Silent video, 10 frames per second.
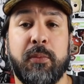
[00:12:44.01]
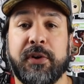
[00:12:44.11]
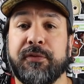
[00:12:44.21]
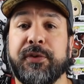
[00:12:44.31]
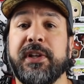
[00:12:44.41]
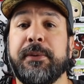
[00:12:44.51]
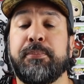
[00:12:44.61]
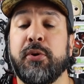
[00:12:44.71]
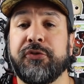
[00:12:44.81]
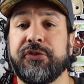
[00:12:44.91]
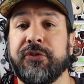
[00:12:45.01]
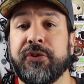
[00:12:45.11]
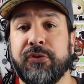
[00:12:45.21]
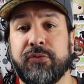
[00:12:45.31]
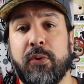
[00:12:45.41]
would have really pushed this
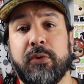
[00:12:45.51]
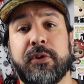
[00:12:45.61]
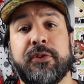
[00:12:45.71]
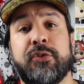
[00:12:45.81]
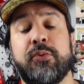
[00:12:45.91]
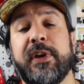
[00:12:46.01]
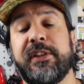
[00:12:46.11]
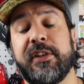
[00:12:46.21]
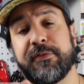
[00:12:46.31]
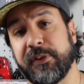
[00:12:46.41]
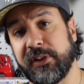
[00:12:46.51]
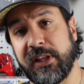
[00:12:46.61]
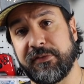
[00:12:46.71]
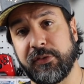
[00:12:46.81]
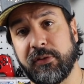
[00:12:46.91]
controller to a different
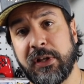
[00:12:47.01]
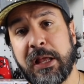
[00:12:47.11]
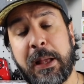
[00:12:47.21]
level.